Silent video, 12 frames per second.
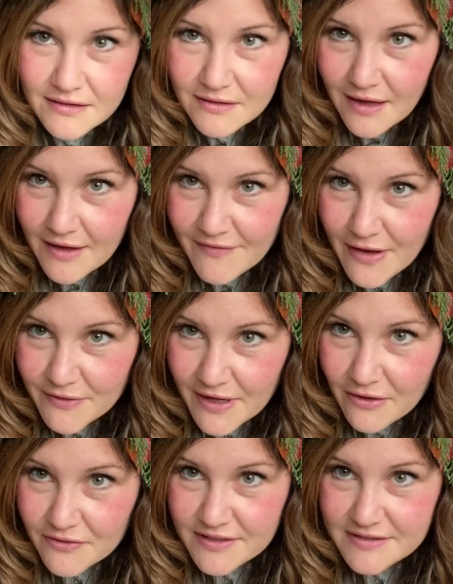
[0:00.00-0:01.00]
I found
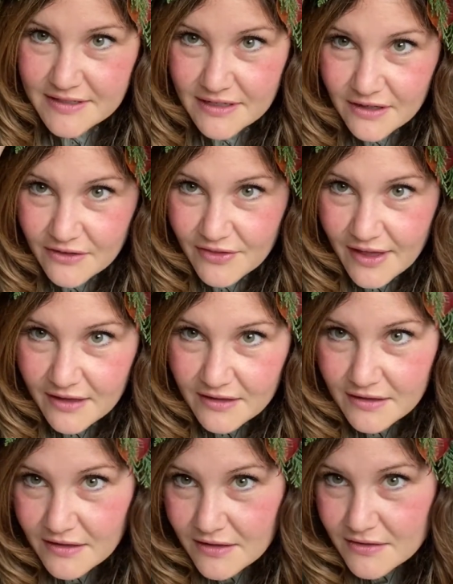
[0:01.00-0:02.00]
out this year that
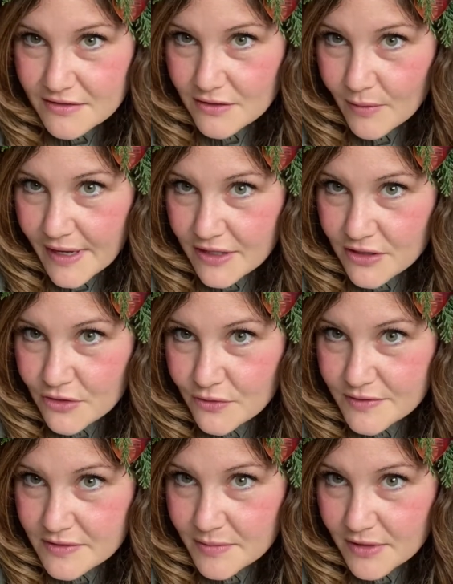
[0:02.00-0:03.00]
Snow White
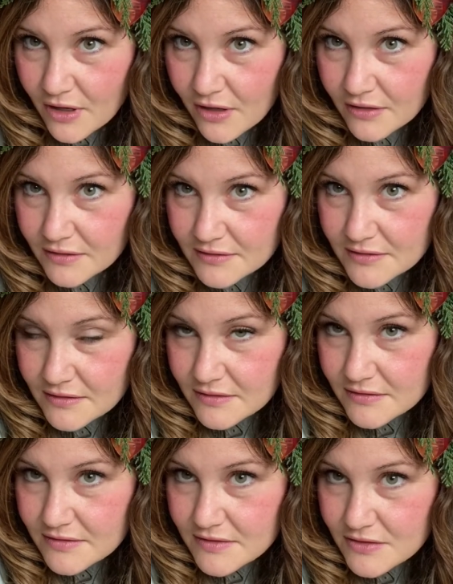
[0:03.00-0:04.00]
used to be called
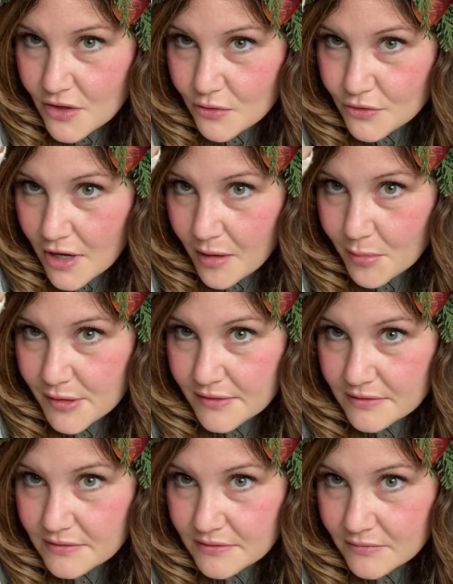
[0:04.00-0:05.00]
snowdrop,
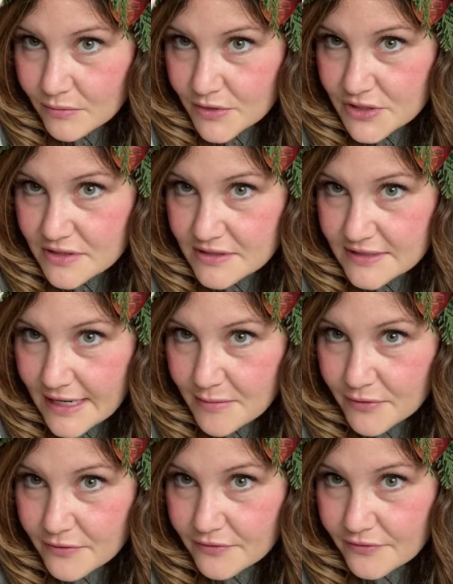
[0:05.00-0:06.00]
which is a type
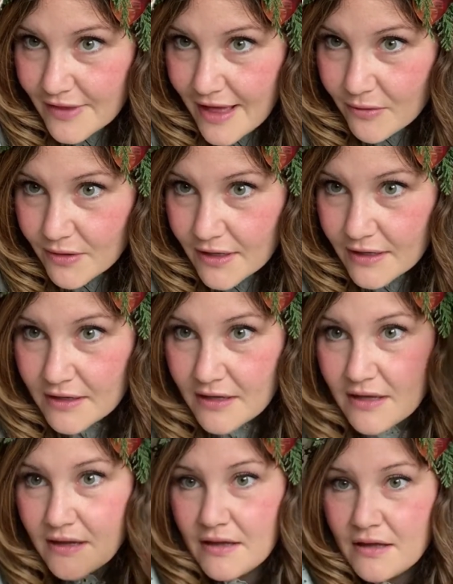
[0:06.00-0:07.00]
of flower
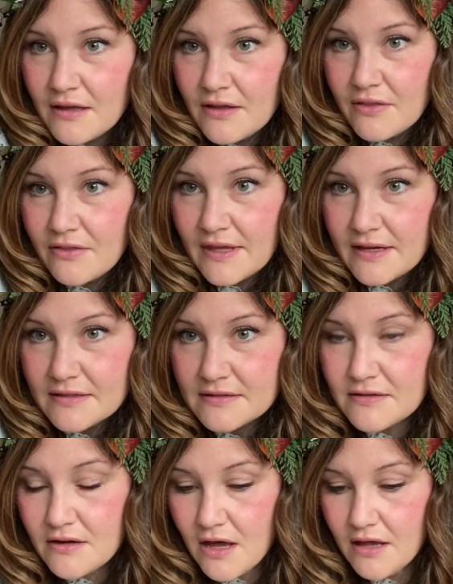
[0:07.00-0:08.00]
that is
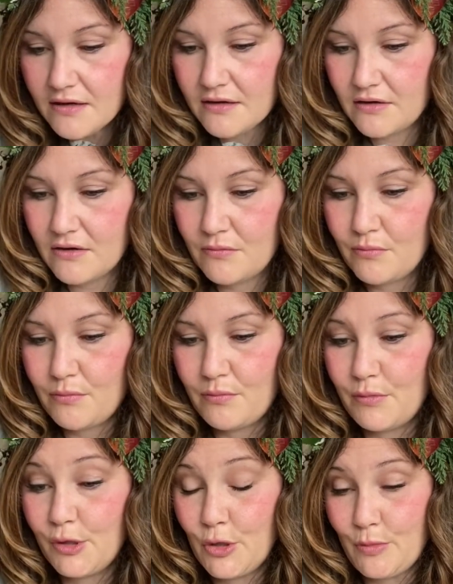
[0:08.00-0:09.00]
not
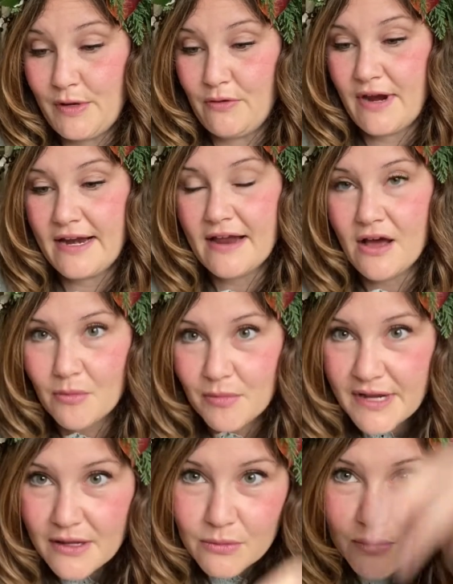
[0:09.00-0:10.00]
blooming right now, but
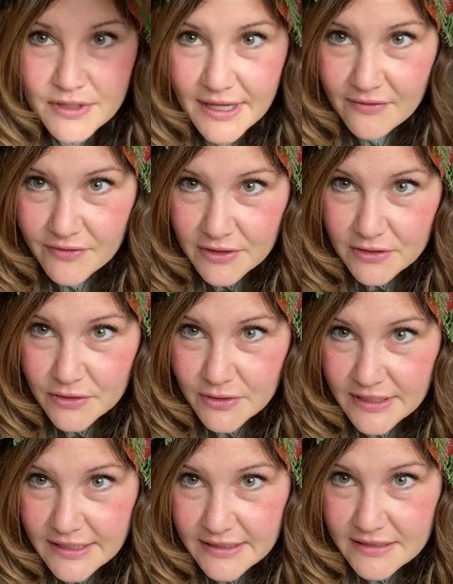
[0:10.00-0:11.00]
I would have included
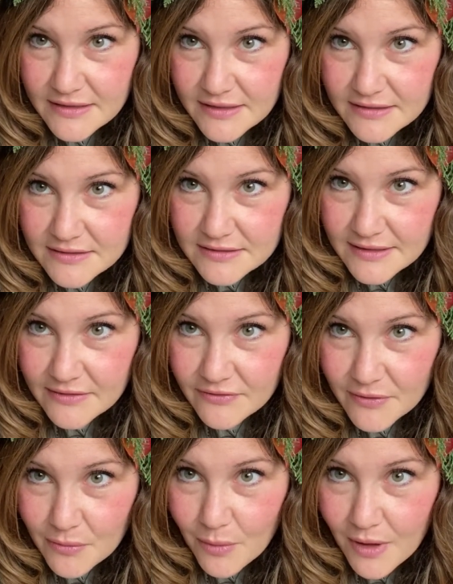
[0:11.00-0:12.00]
it in this if it
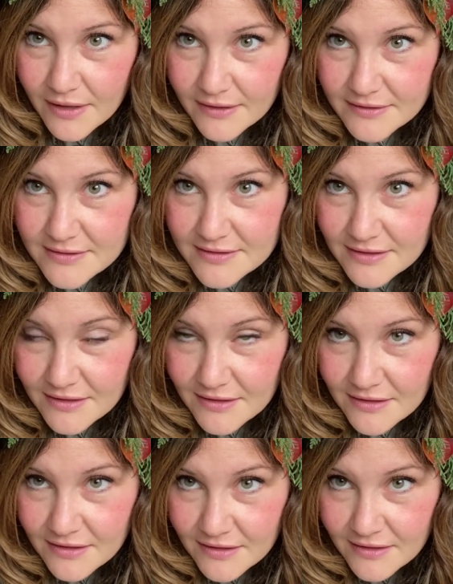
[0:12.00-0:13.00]
was,
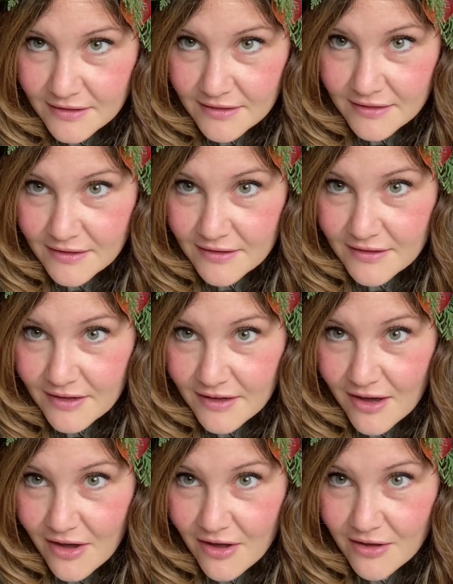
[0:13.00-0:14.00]

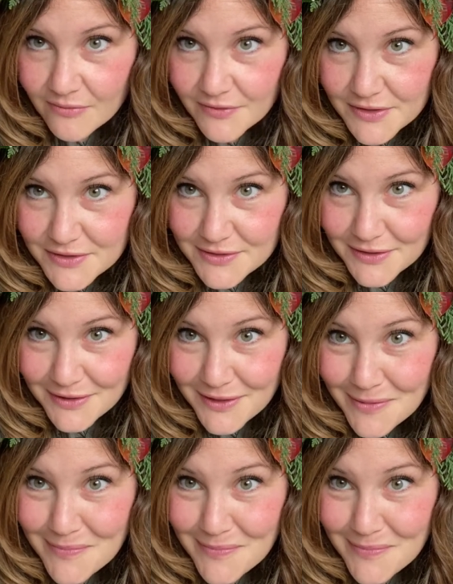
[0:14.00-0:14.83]
obviously.